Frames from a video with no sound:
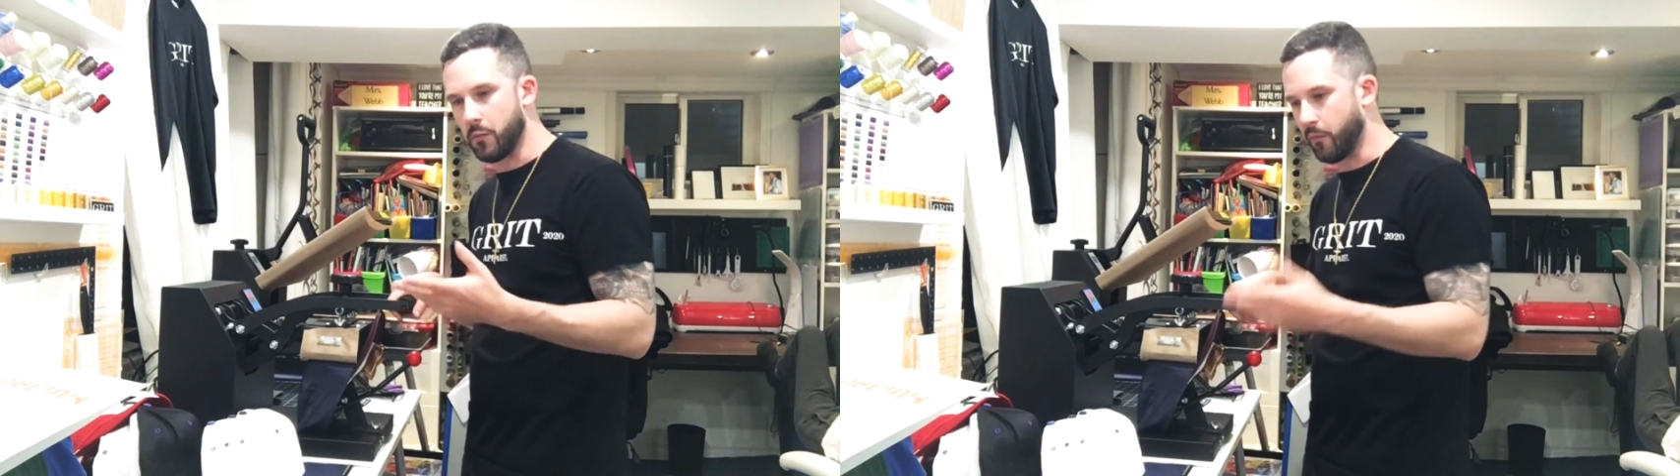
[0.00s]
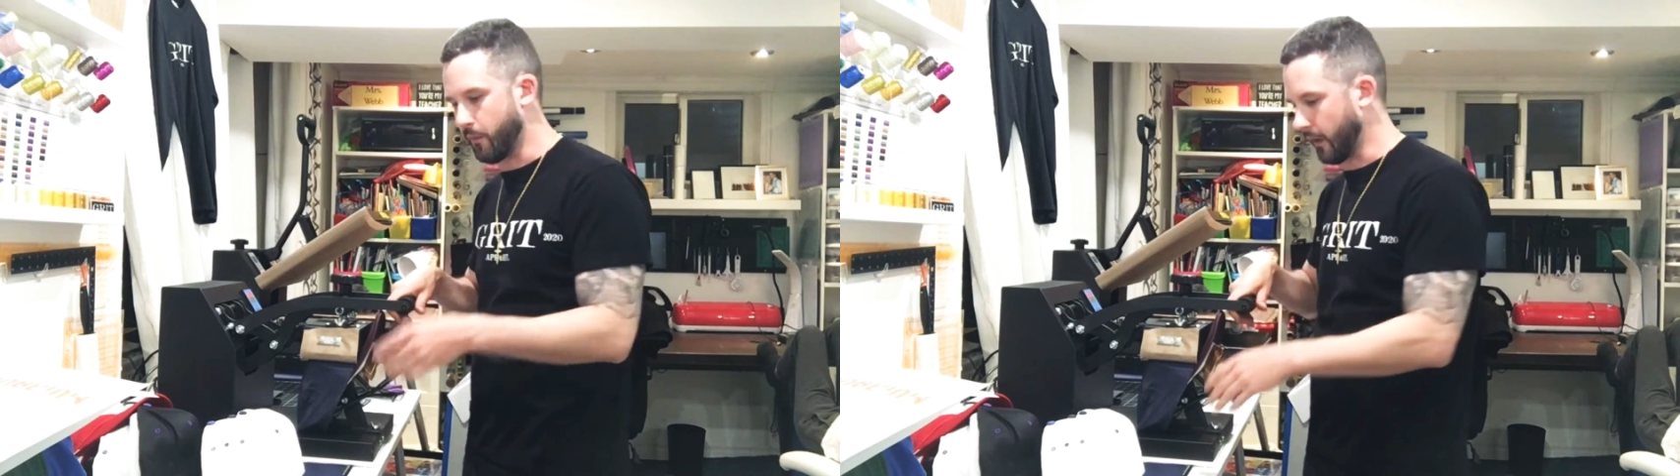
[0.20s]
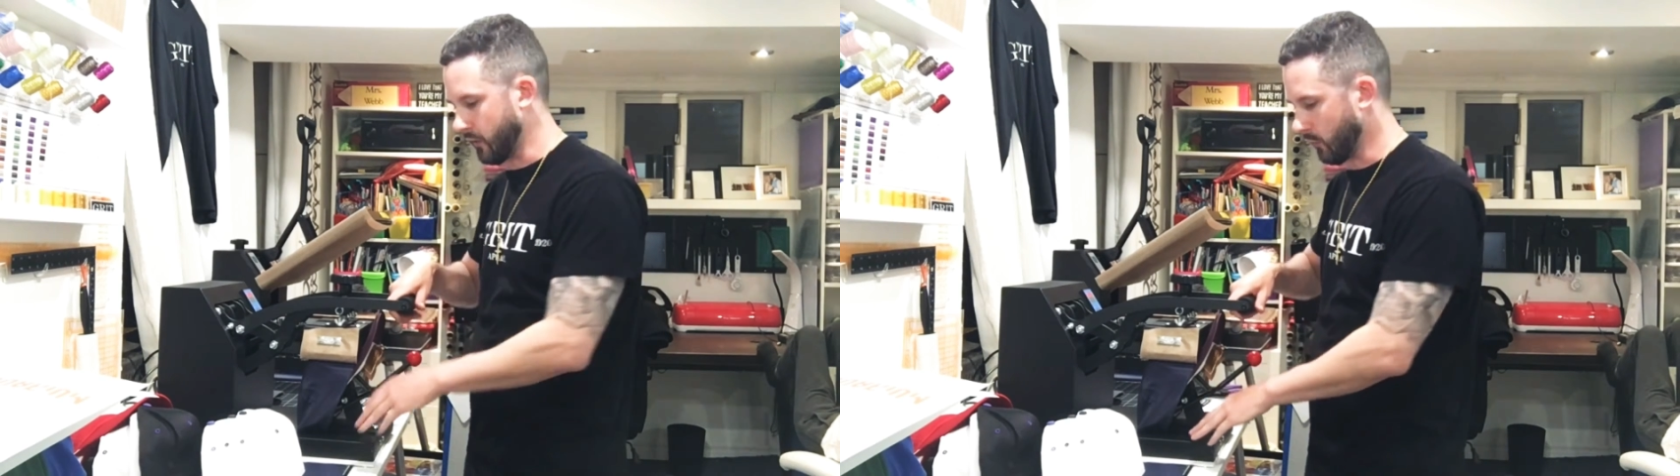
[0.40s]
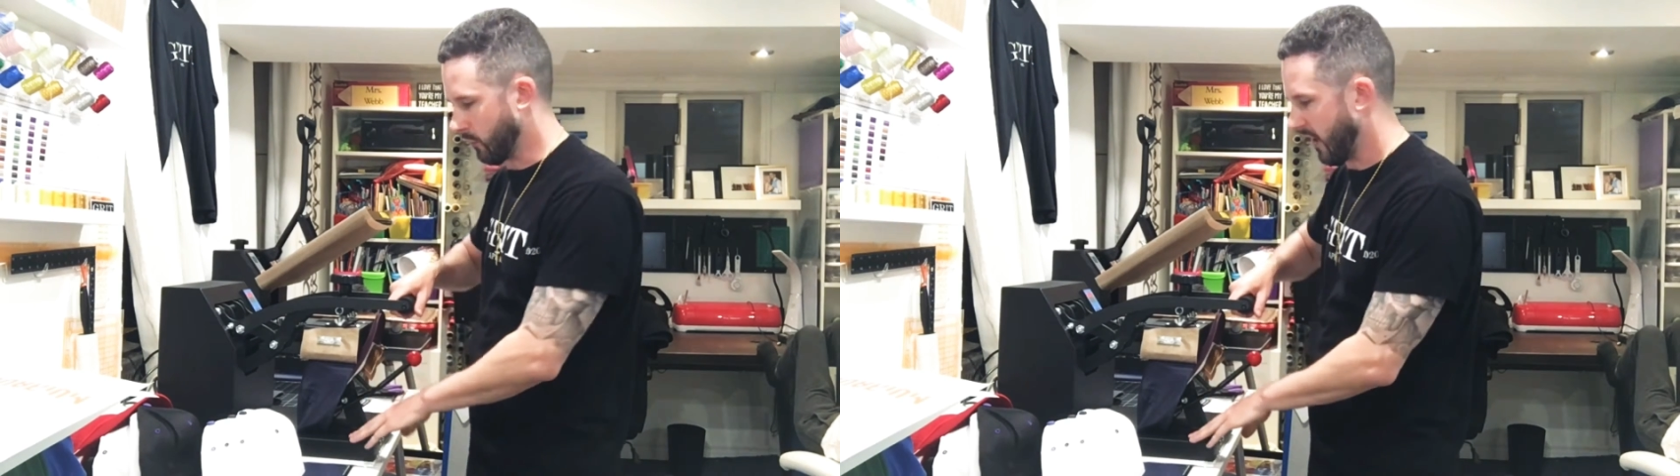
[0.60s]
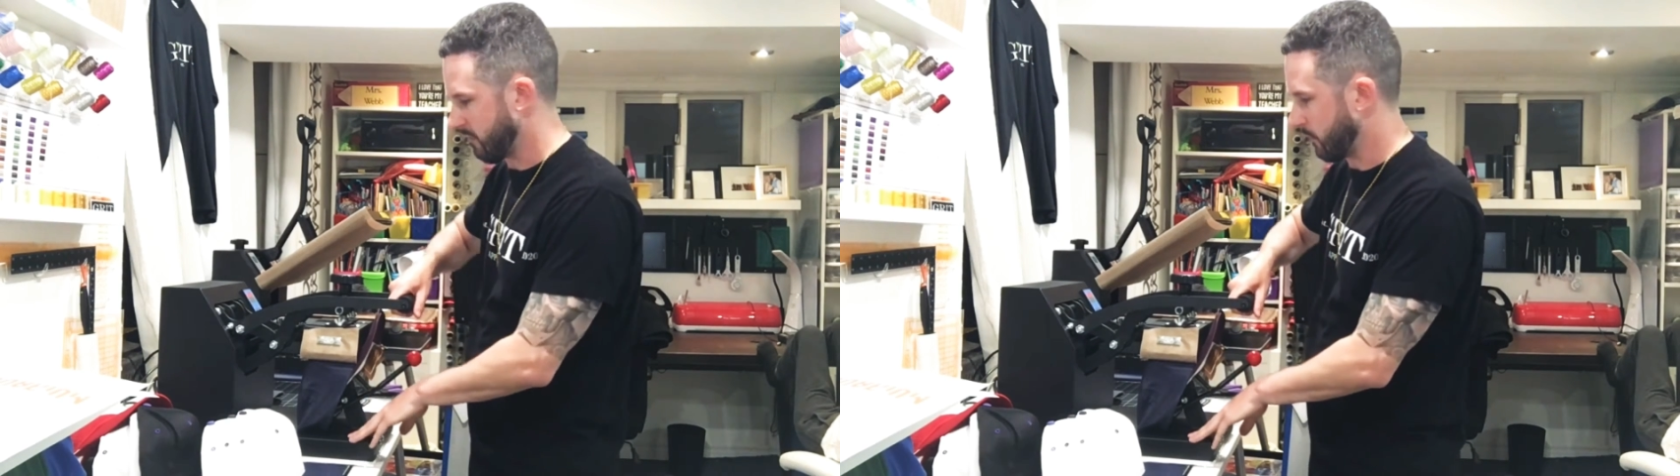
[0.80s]
perfect your
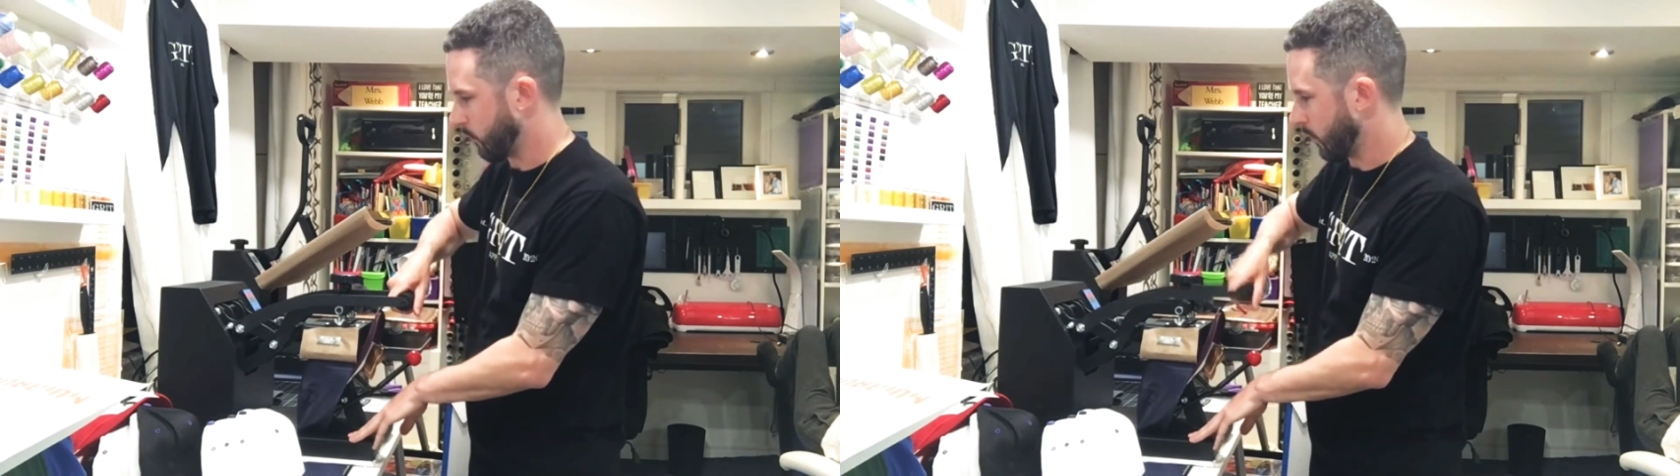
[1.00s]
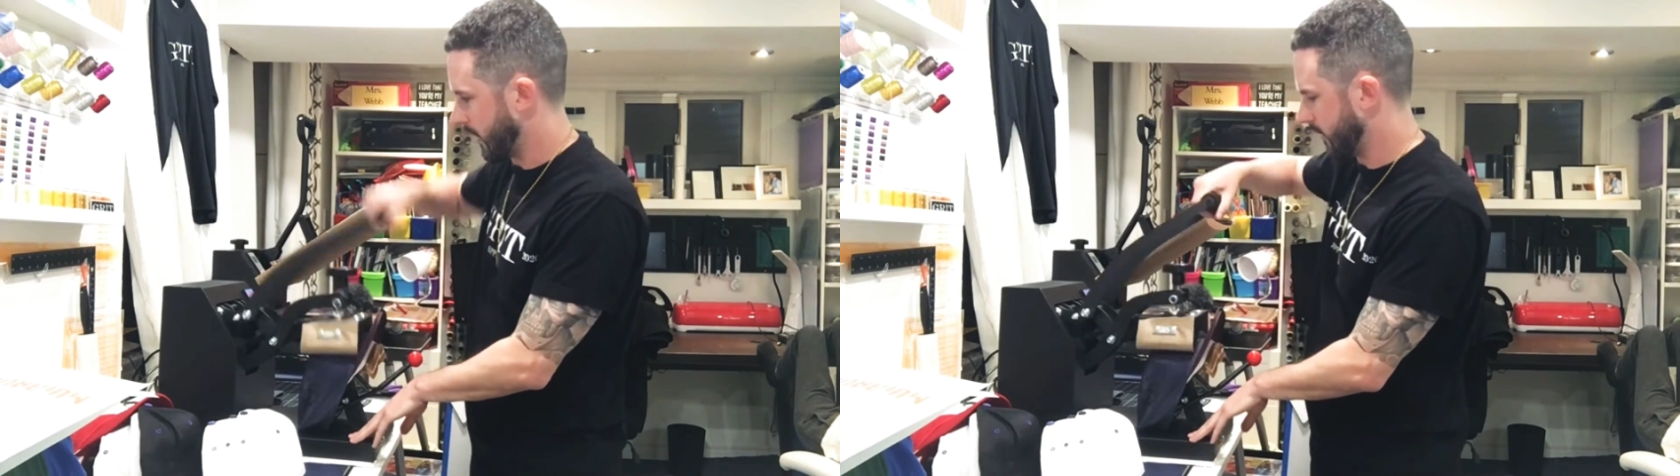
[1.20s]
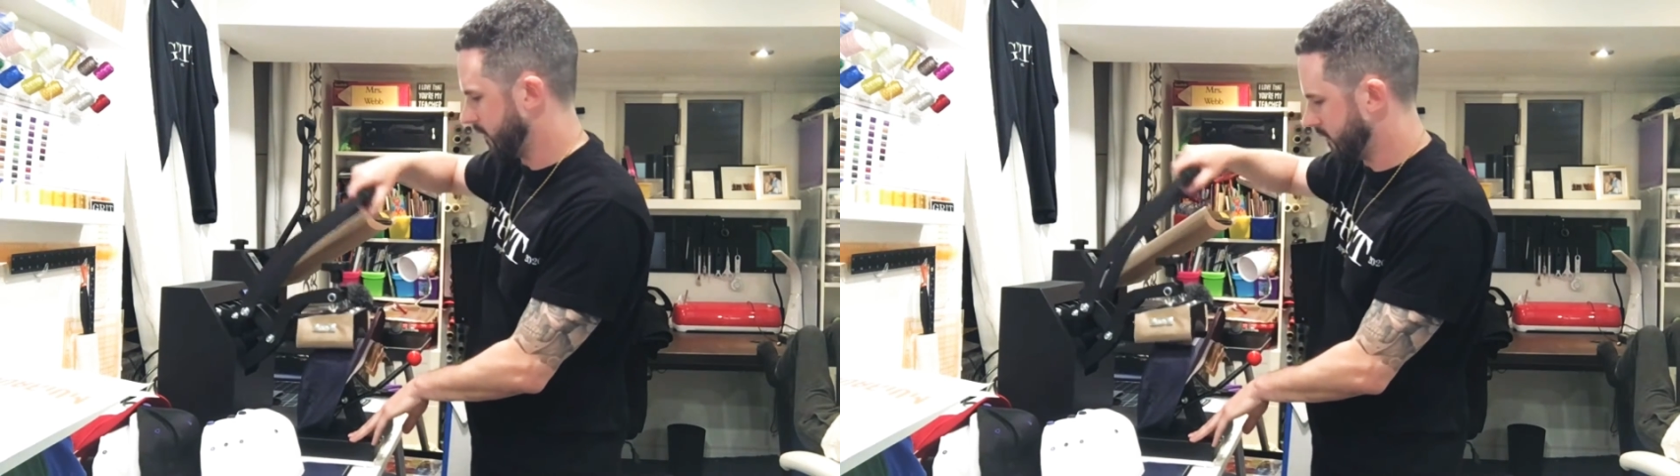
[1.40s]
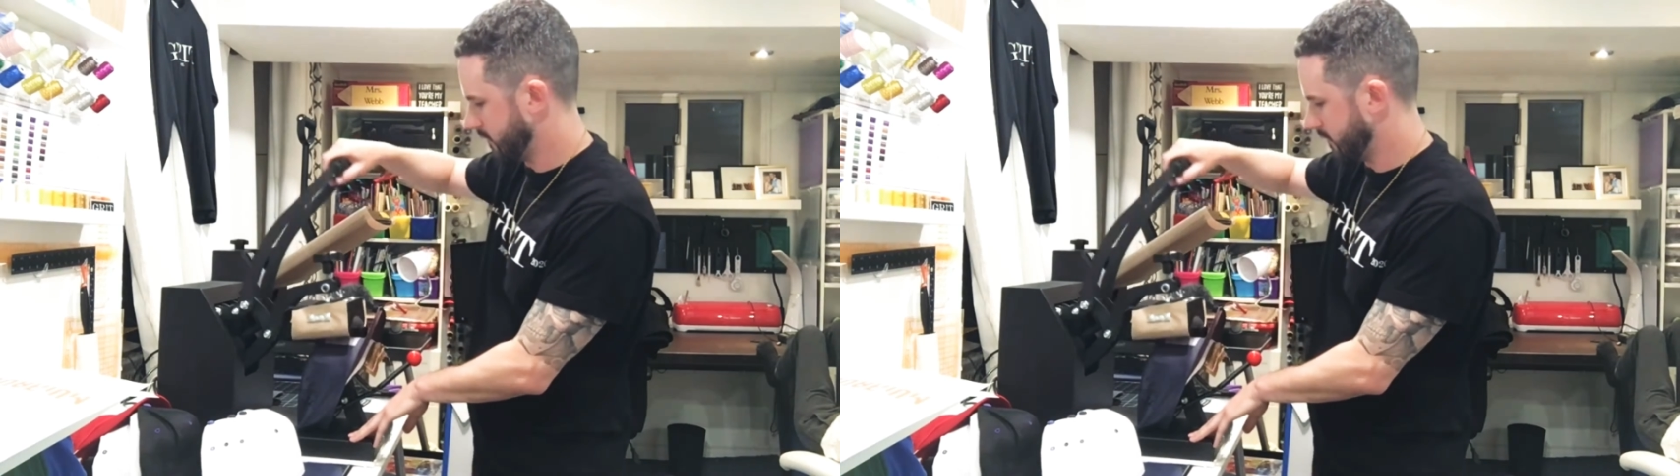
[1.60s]
craft beforehand.